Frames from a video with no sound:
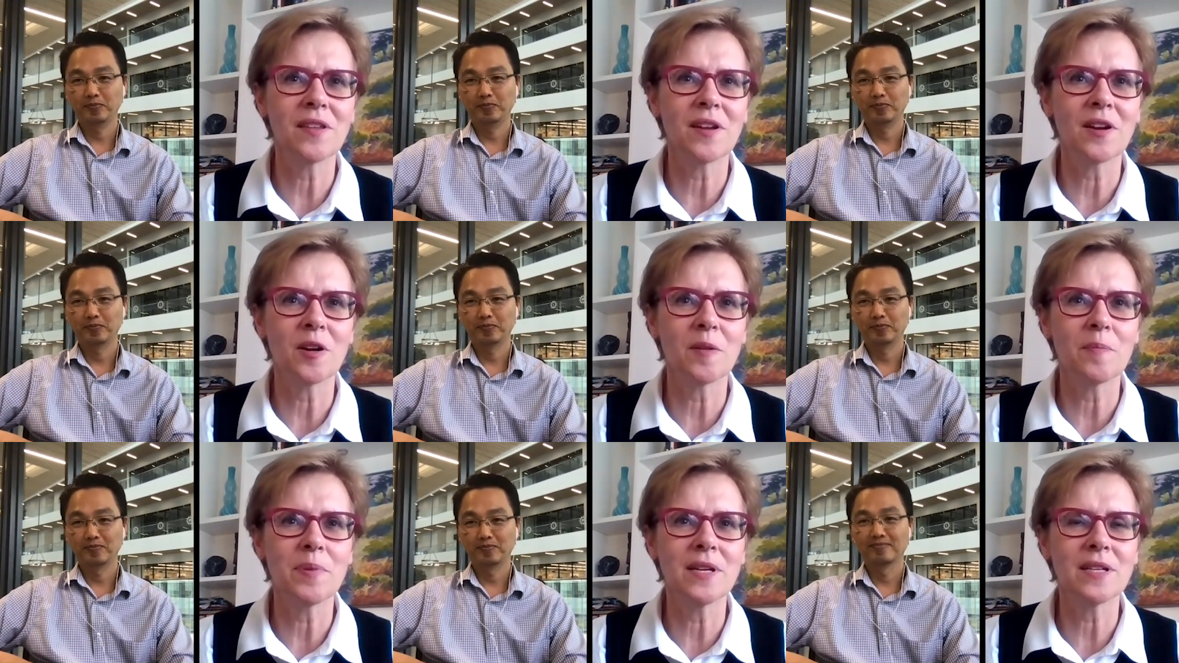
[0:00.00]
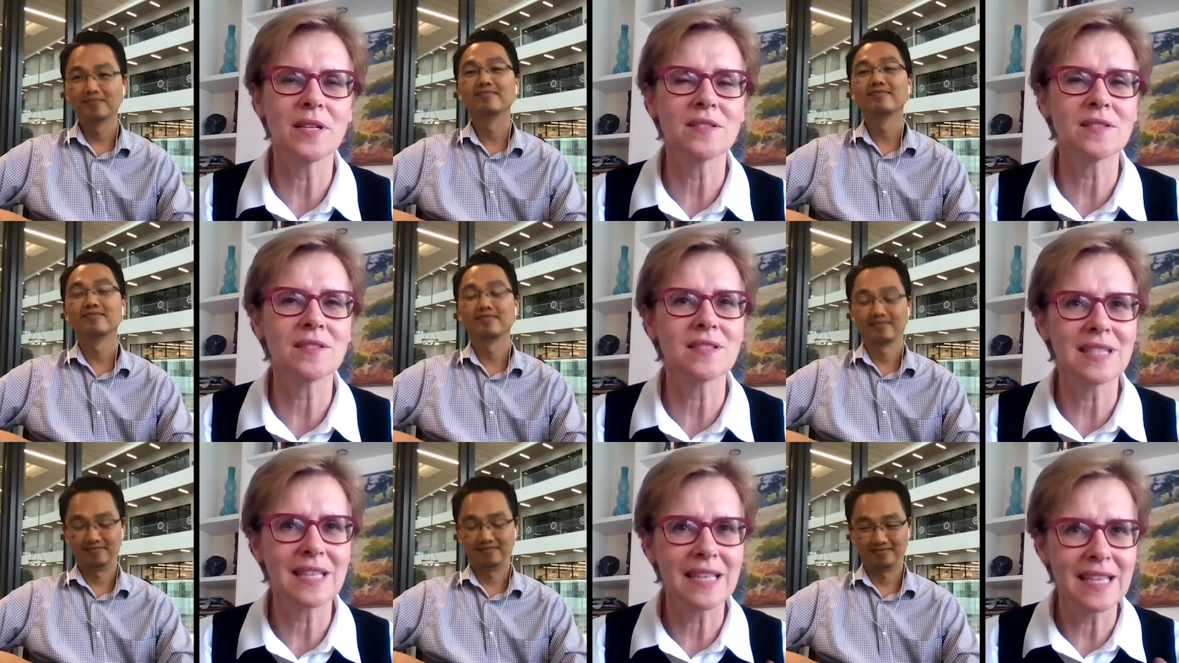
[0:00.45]

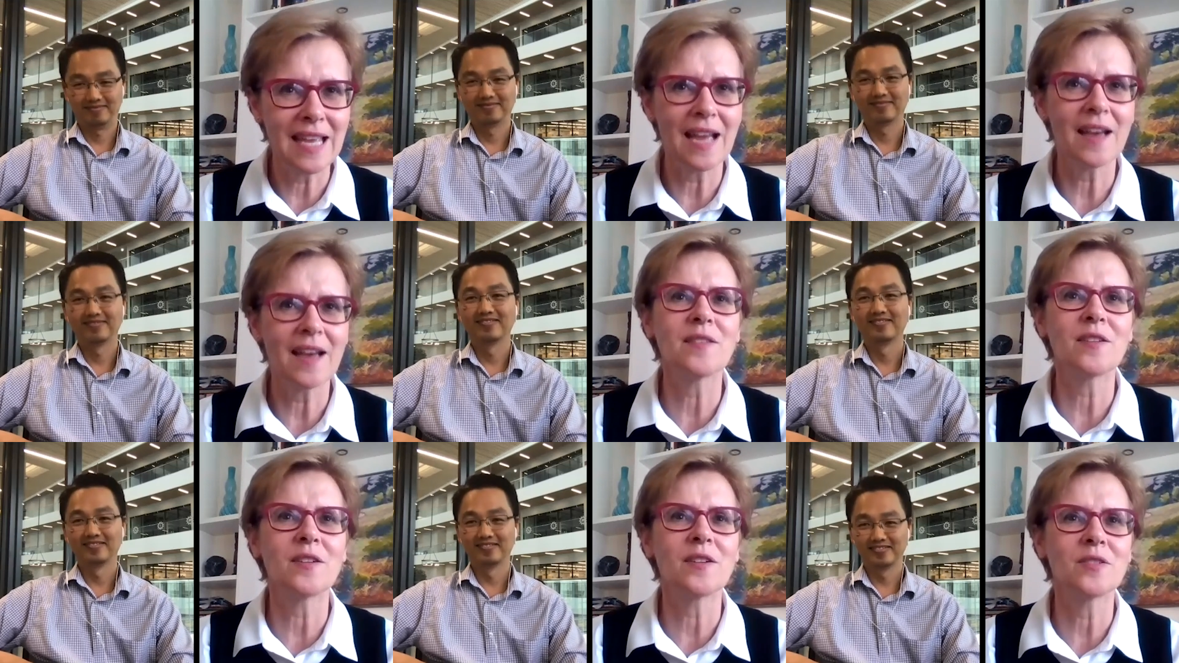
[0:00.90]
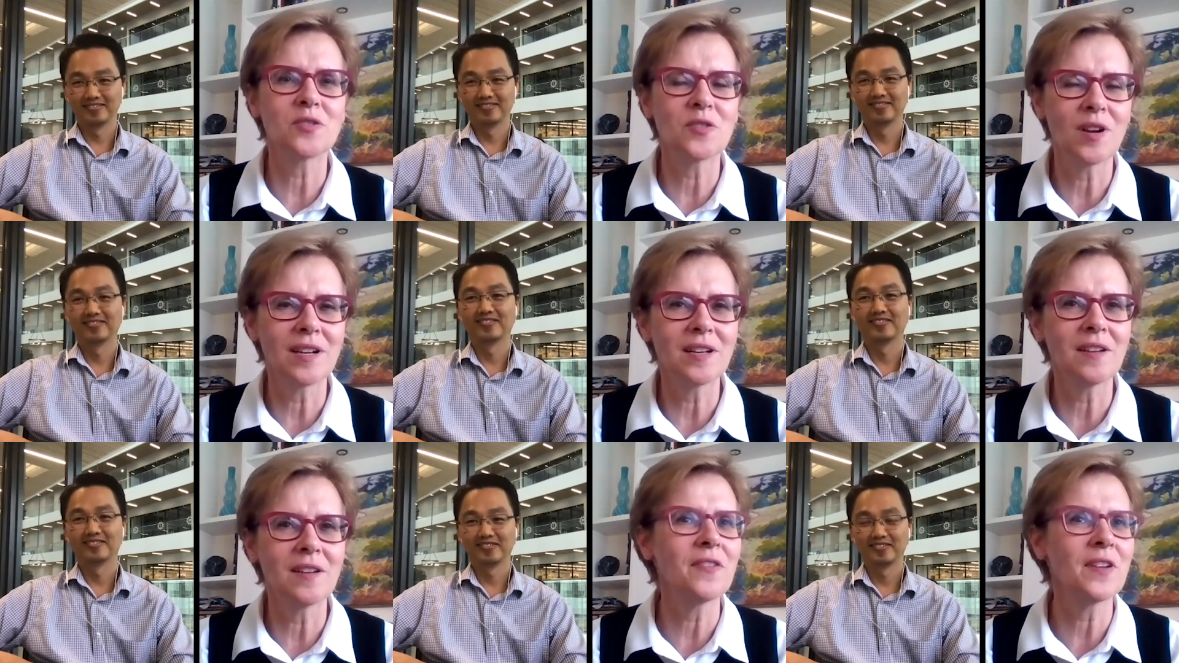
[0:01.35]
Speaker 1: therapist together,
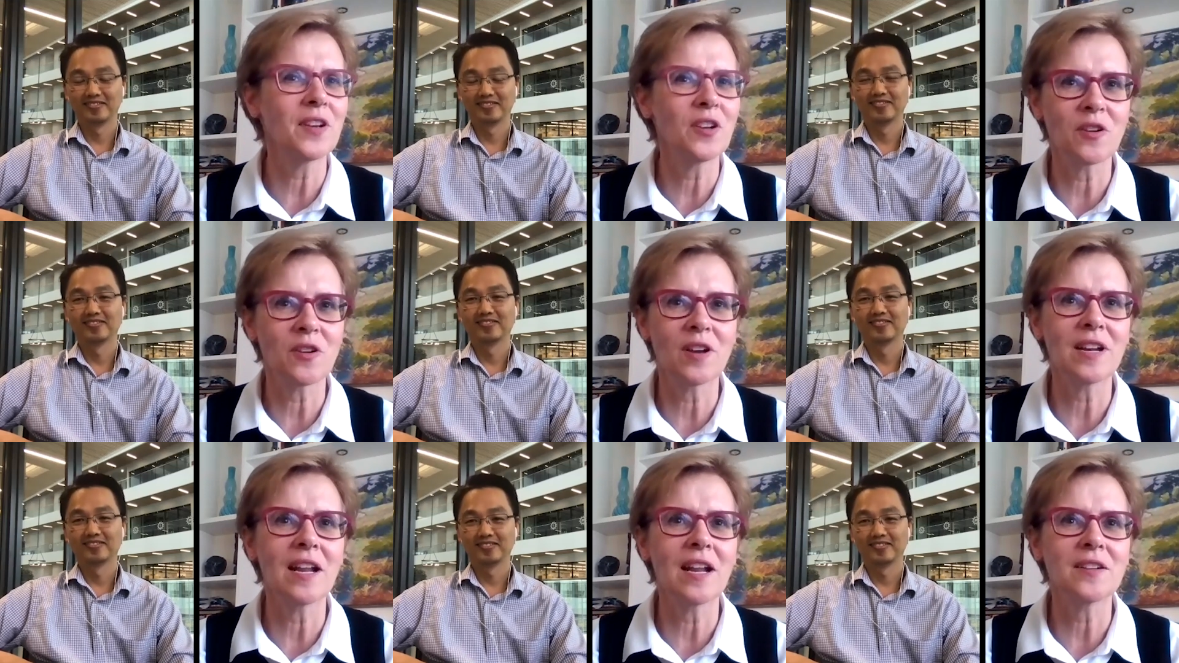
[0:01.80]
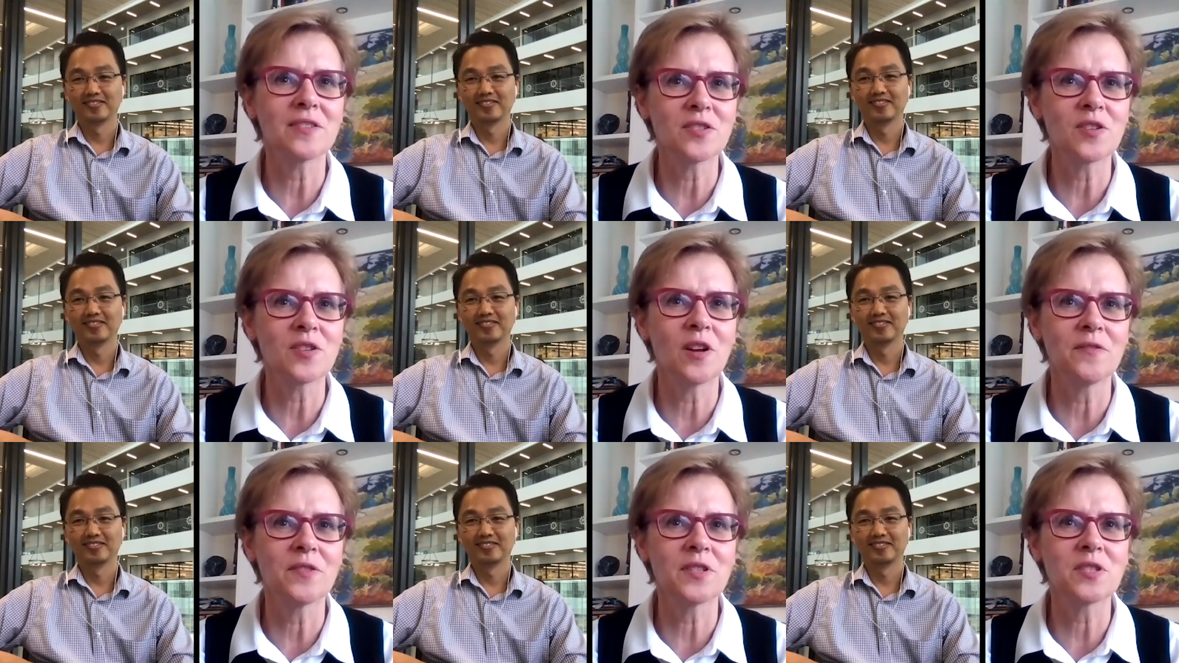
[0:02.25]
trying to figure out how to
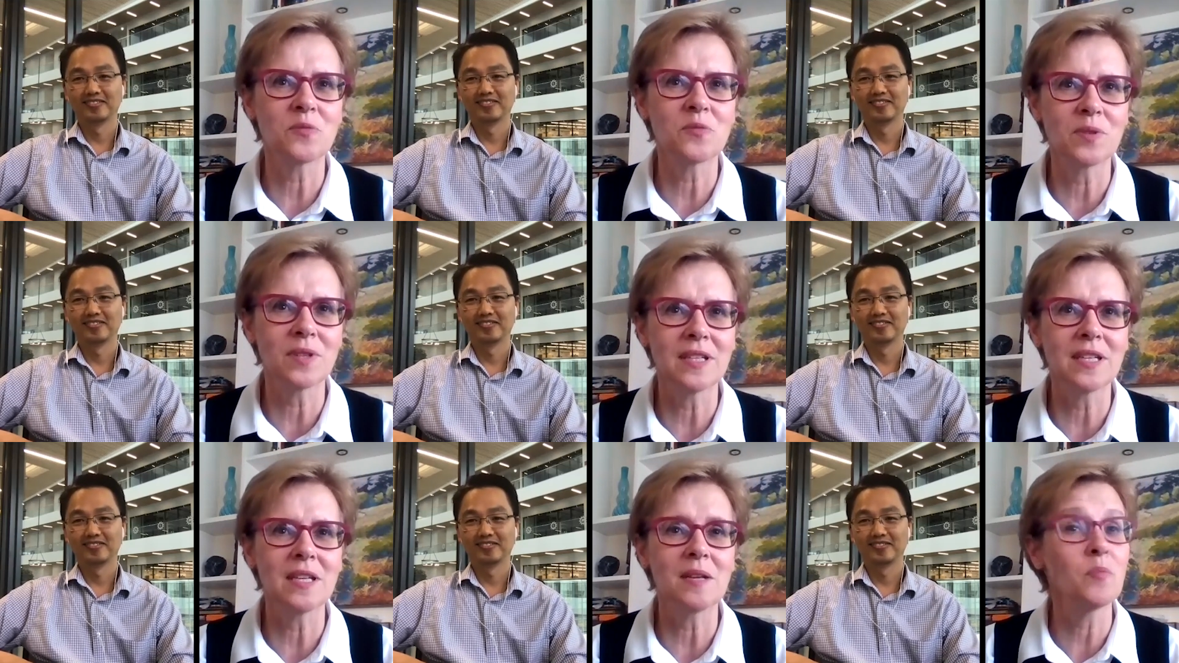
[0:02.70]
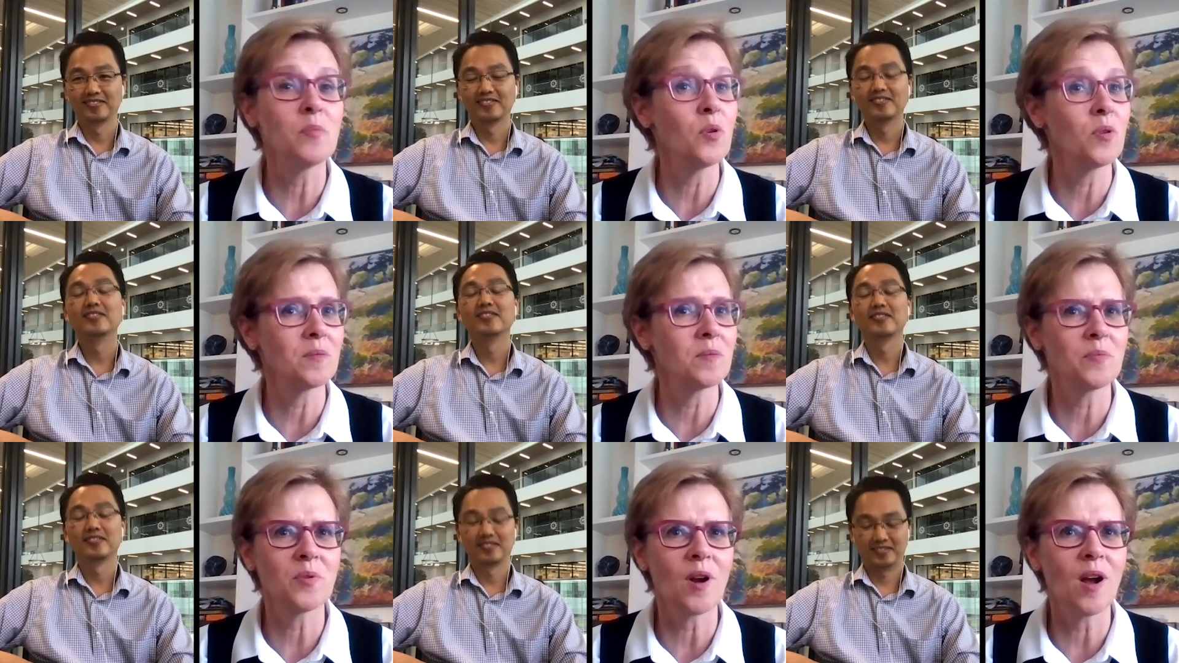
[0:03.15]
solve this really
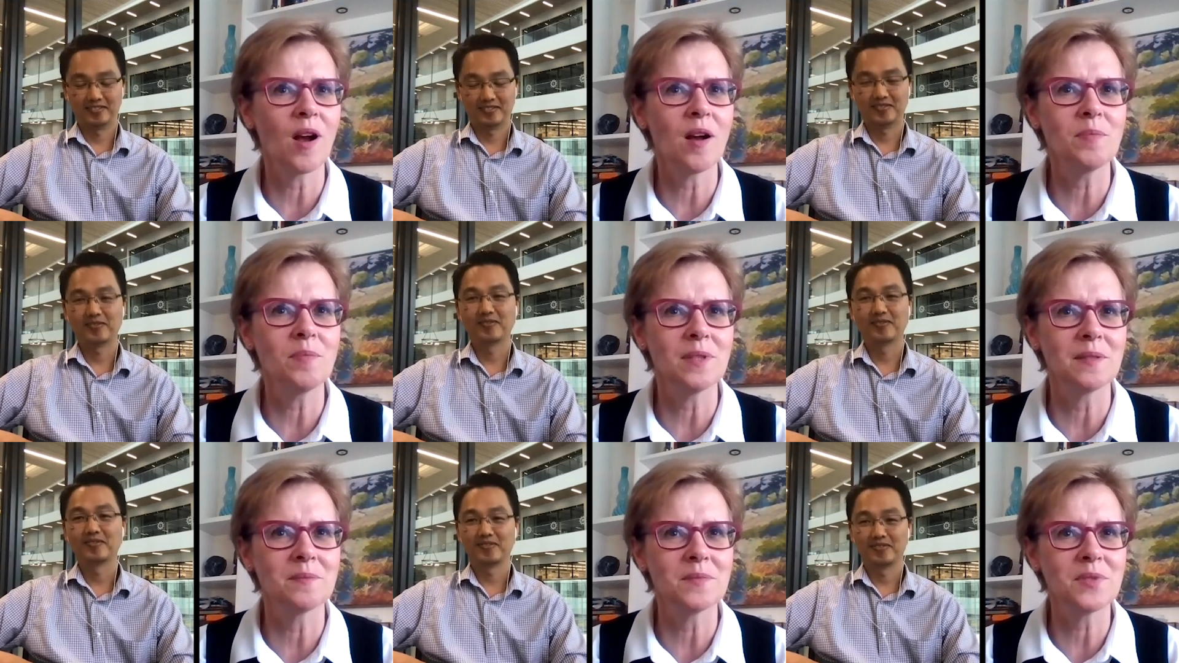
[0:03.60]
important problem.